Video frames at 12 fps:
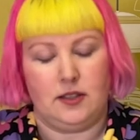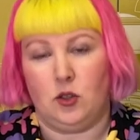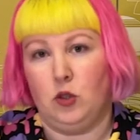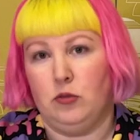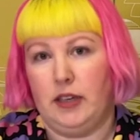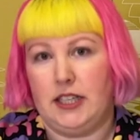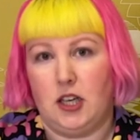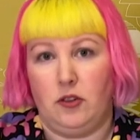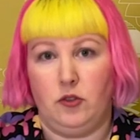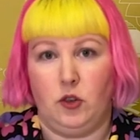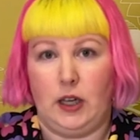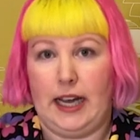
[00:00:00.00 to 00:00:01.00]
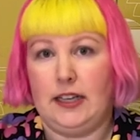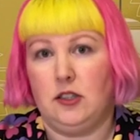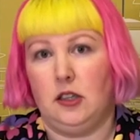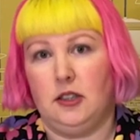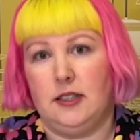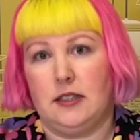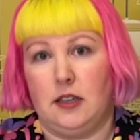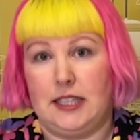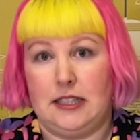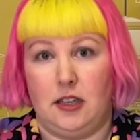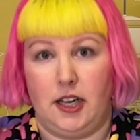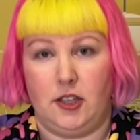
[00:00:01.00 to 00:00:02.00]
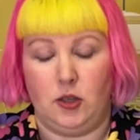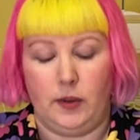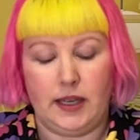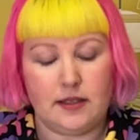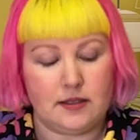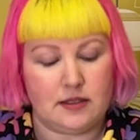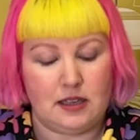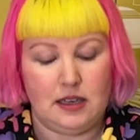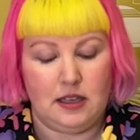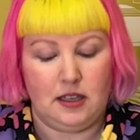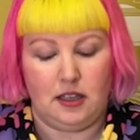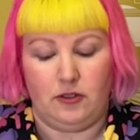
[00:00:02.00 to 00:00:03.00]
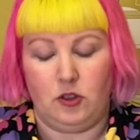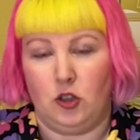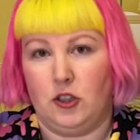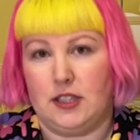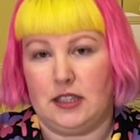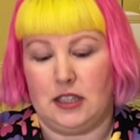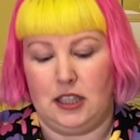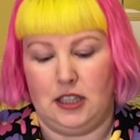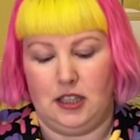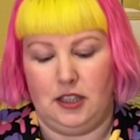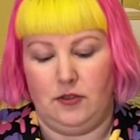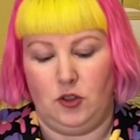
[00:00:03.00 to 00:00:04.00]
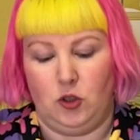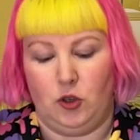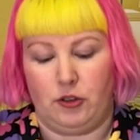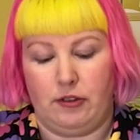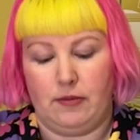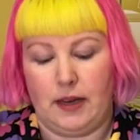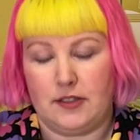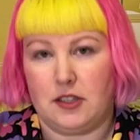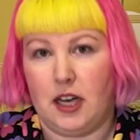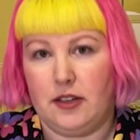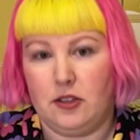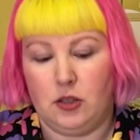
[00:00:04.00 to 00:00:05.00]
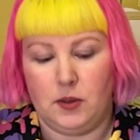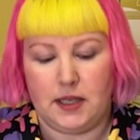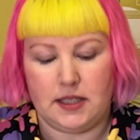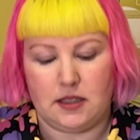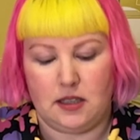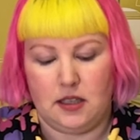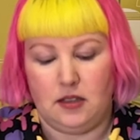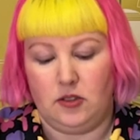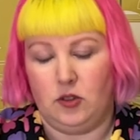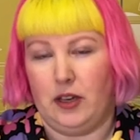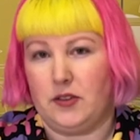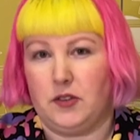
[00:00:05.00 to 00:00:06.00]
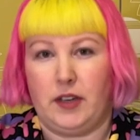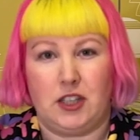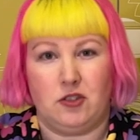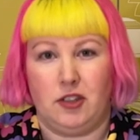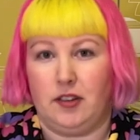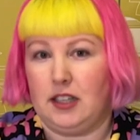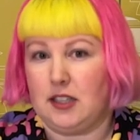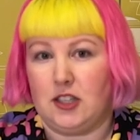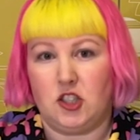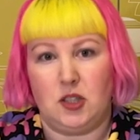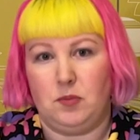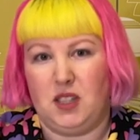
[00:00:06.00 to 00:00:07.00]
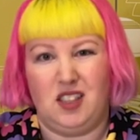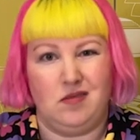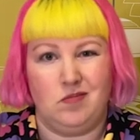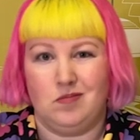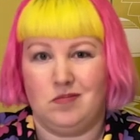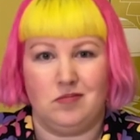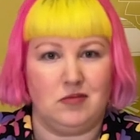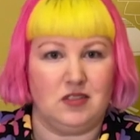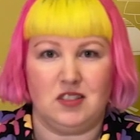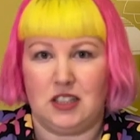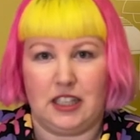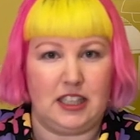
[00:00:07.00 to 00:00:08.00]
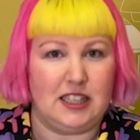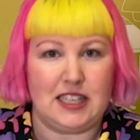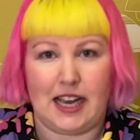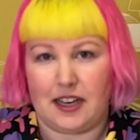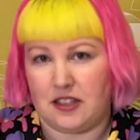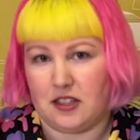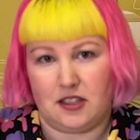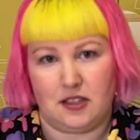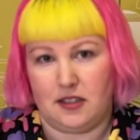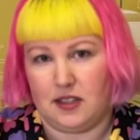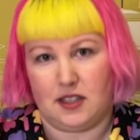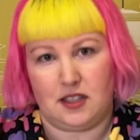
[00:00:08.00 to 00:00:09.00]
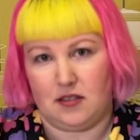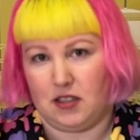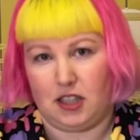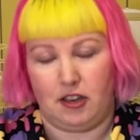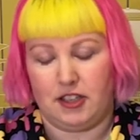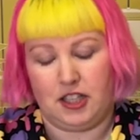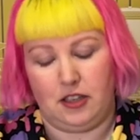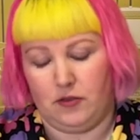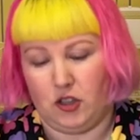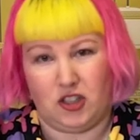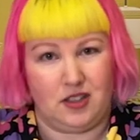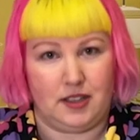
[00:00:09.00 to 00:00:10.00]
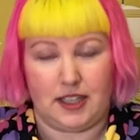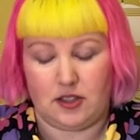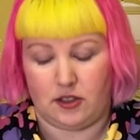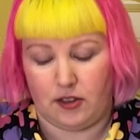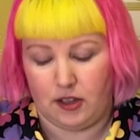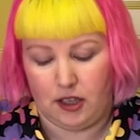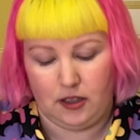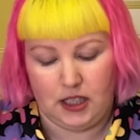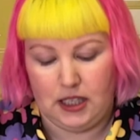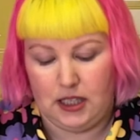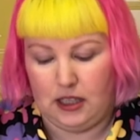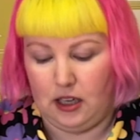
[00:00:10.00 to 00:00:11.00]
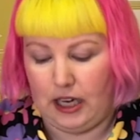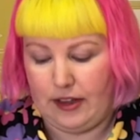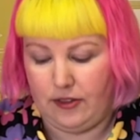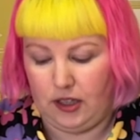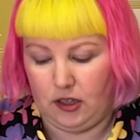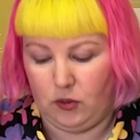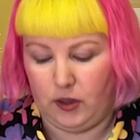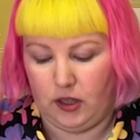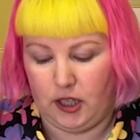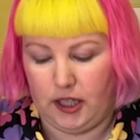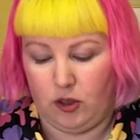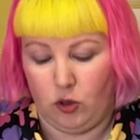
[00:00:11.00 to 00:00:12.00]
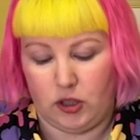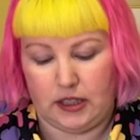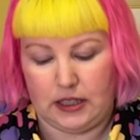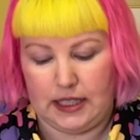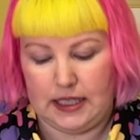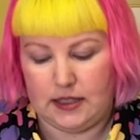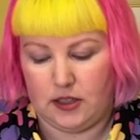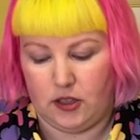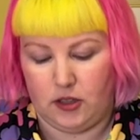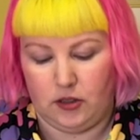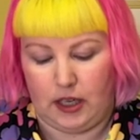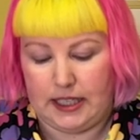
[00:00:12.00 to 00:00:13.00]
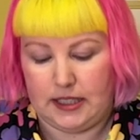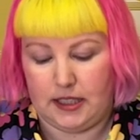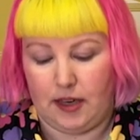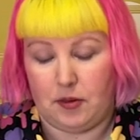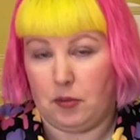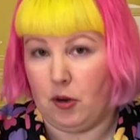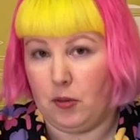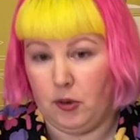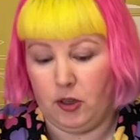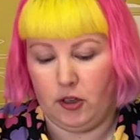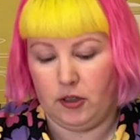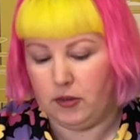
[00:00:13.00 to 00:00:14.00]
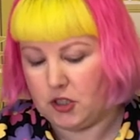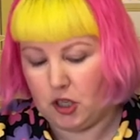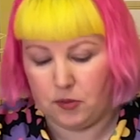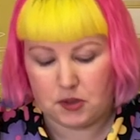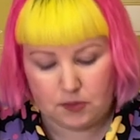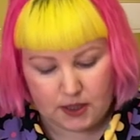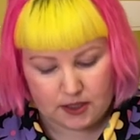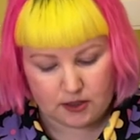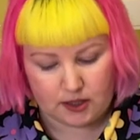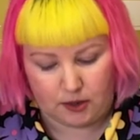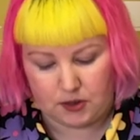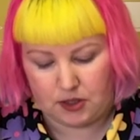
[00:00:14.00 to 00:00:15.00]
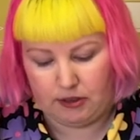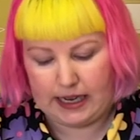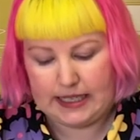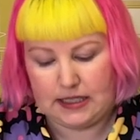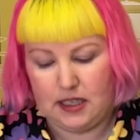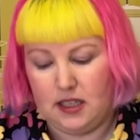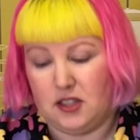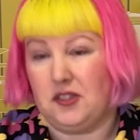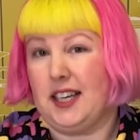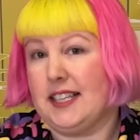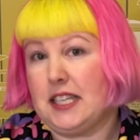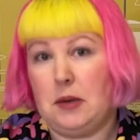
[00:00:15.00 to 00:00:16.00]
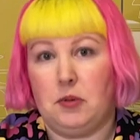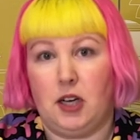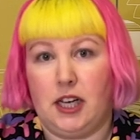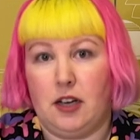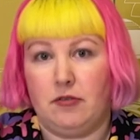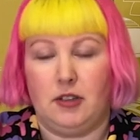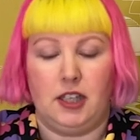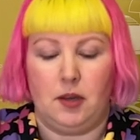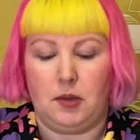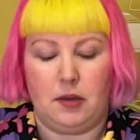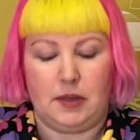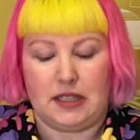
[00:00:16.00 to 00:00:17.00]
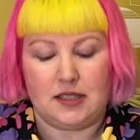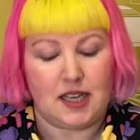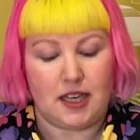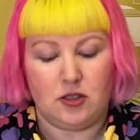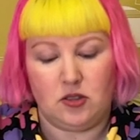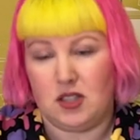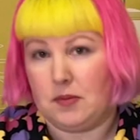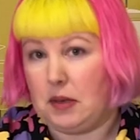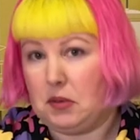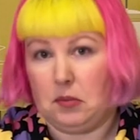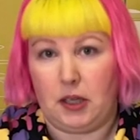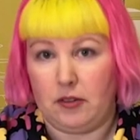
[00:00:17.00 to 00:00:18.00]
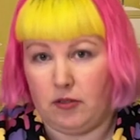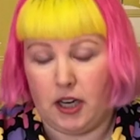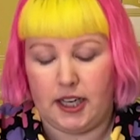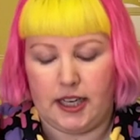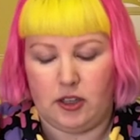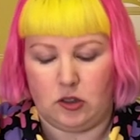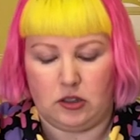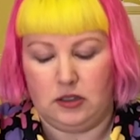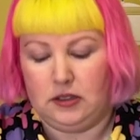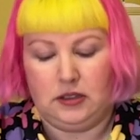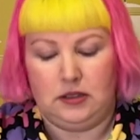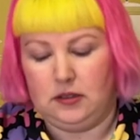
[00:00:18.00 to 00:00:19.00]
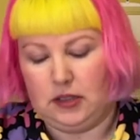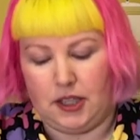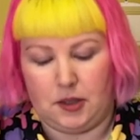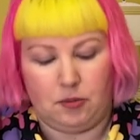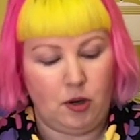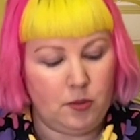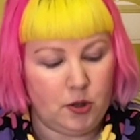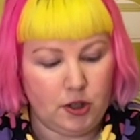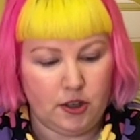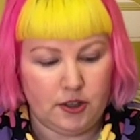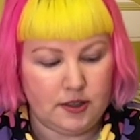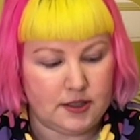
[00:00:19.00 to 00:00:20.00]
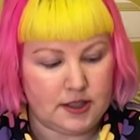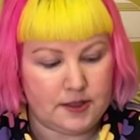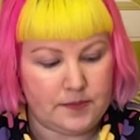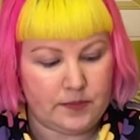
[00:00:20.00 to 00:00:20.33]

all retail for $8.99 US. Of course, if you're ordering from outside the US, you have to factor in things like shipping, any taxes, currency conversion, that sort of thing. I think when I ordered these though, I did have a promo code, which helped a bit, so that was great. So I guess keep an eye out for any upcoming sales, maybe Black Friday or other promo codes.